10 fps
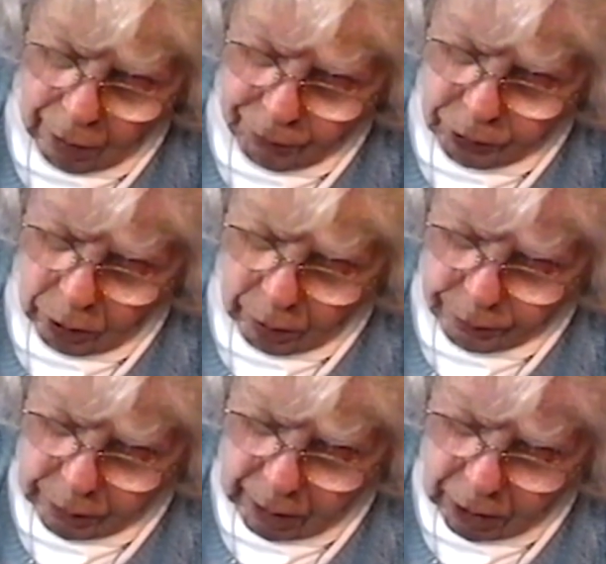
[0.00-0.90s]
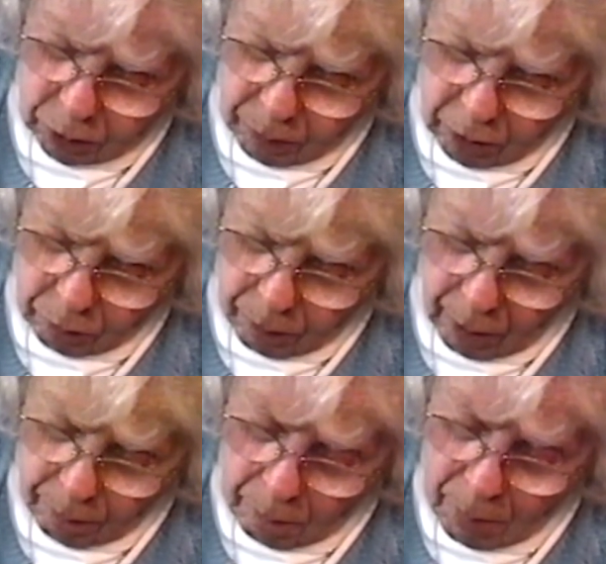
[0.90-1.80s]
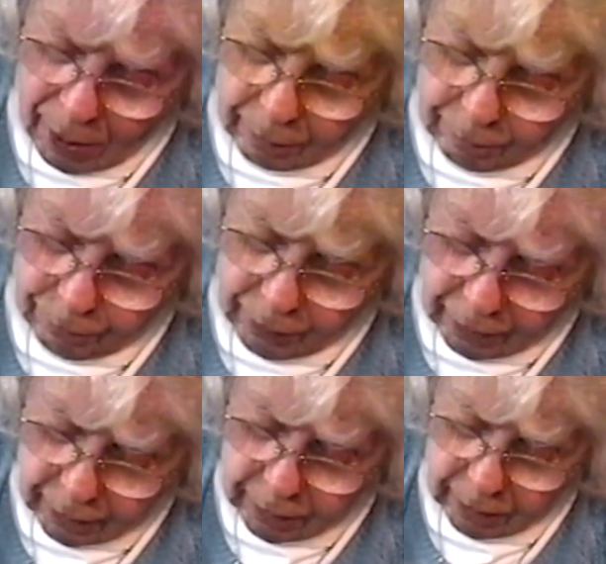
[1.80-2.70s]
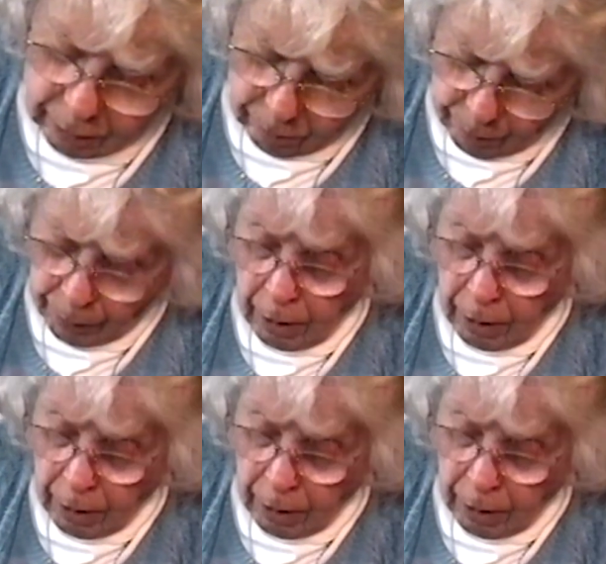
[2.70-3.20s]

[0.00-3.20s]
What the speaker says: Avatar, the Age Meher Baba Manifesting,